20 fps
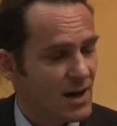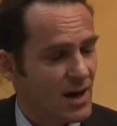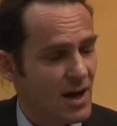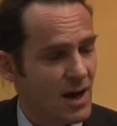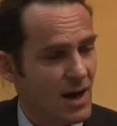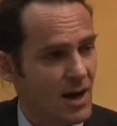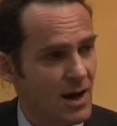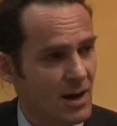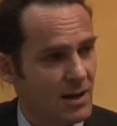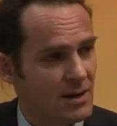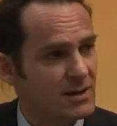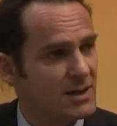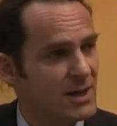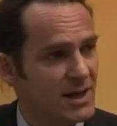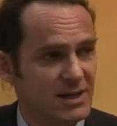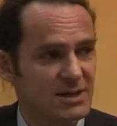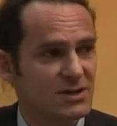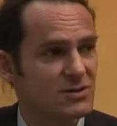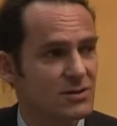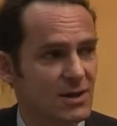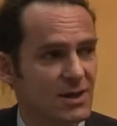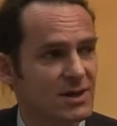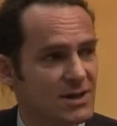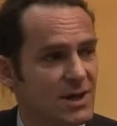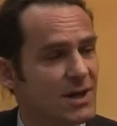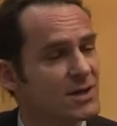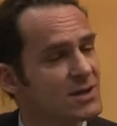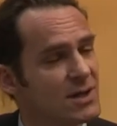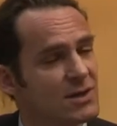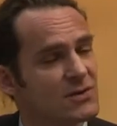uh, is,
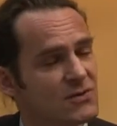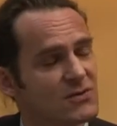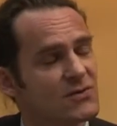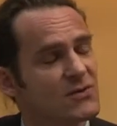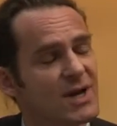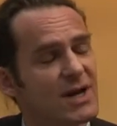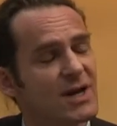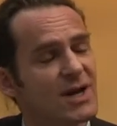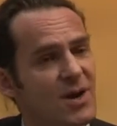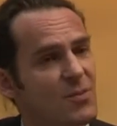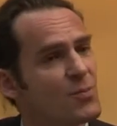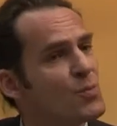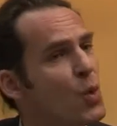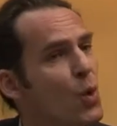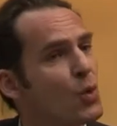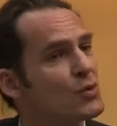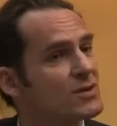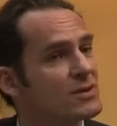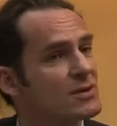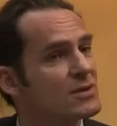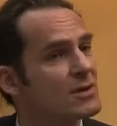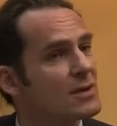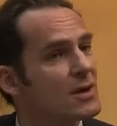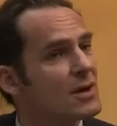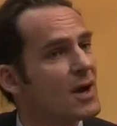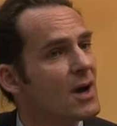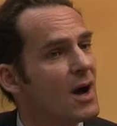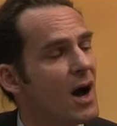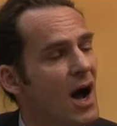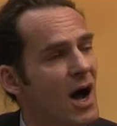is, is, really important.
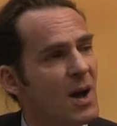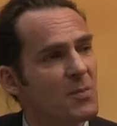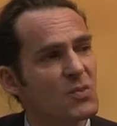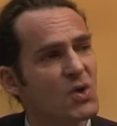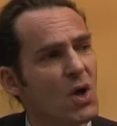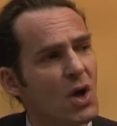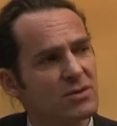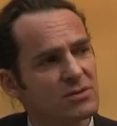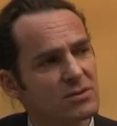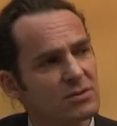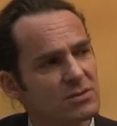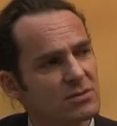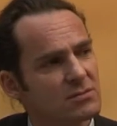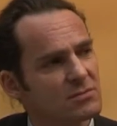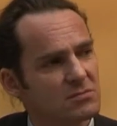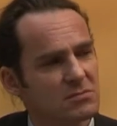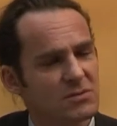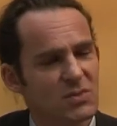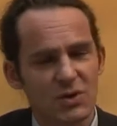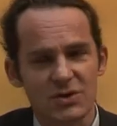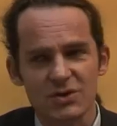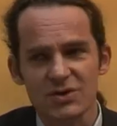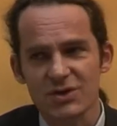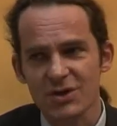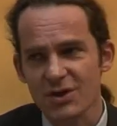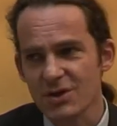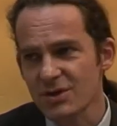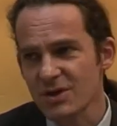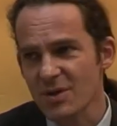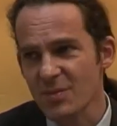I'm not
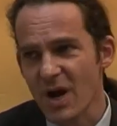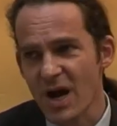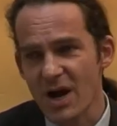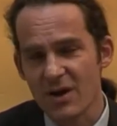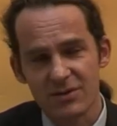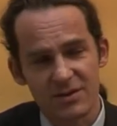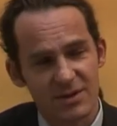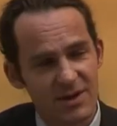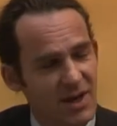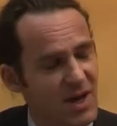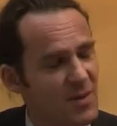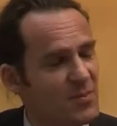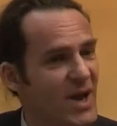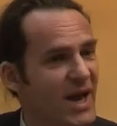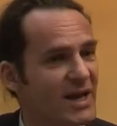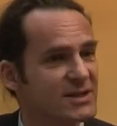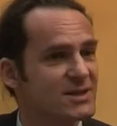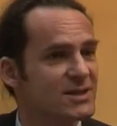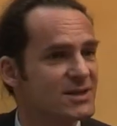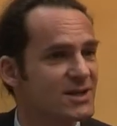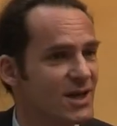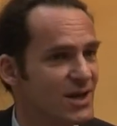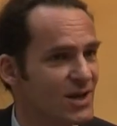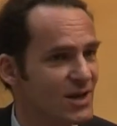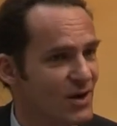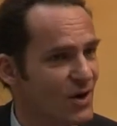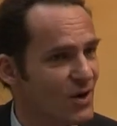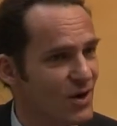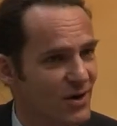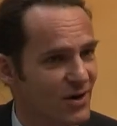concerned about the capacity
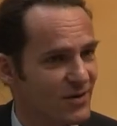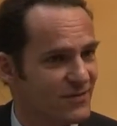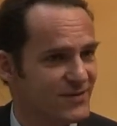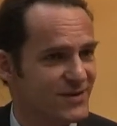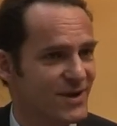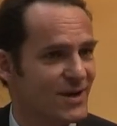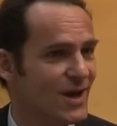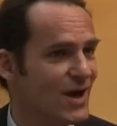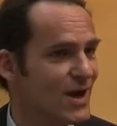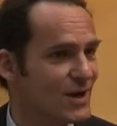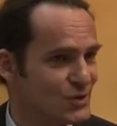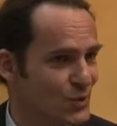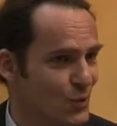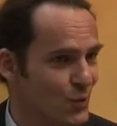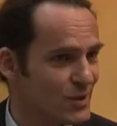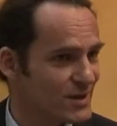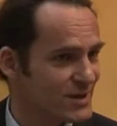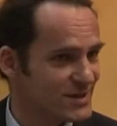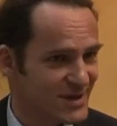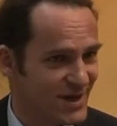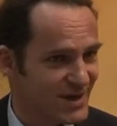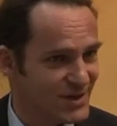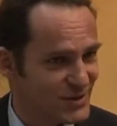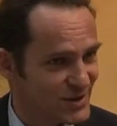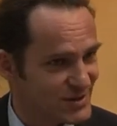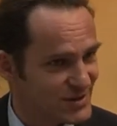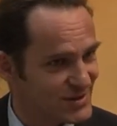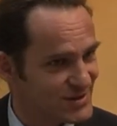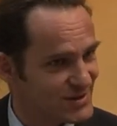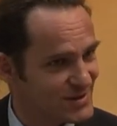of the large
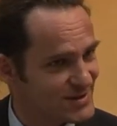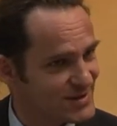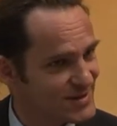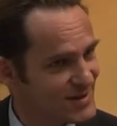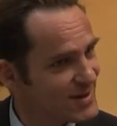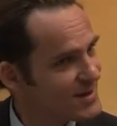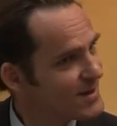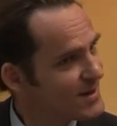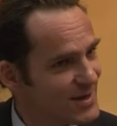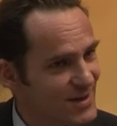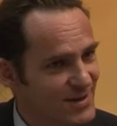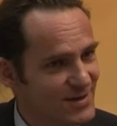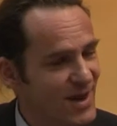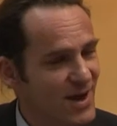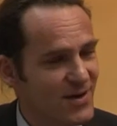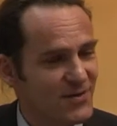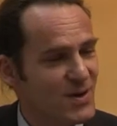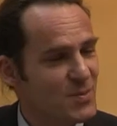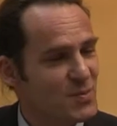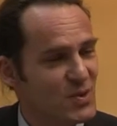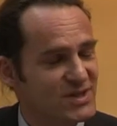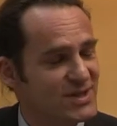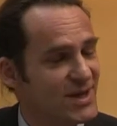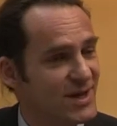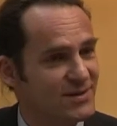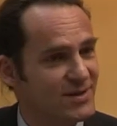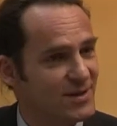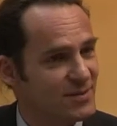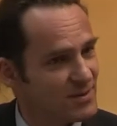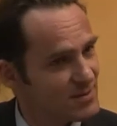organizations. They are
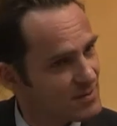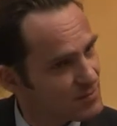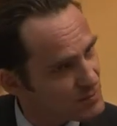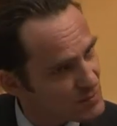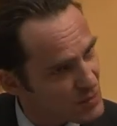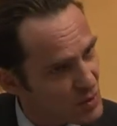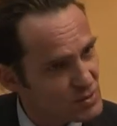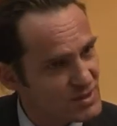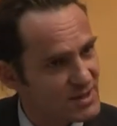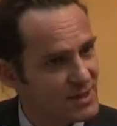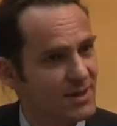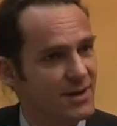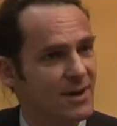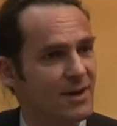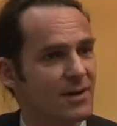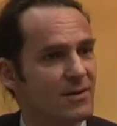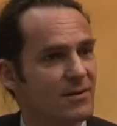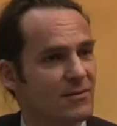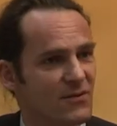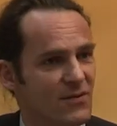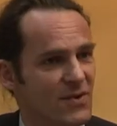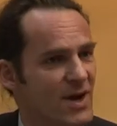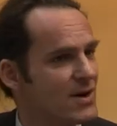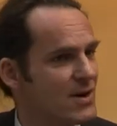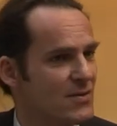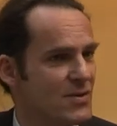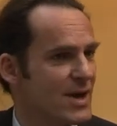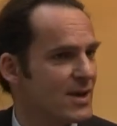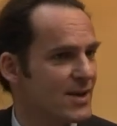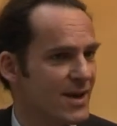represented mostly
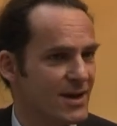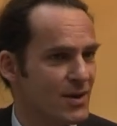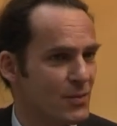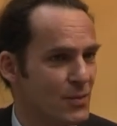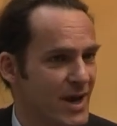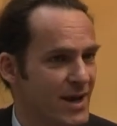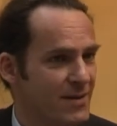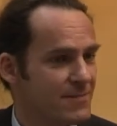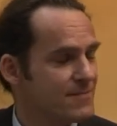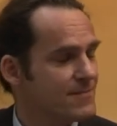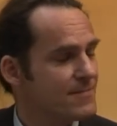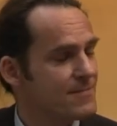very well anyway.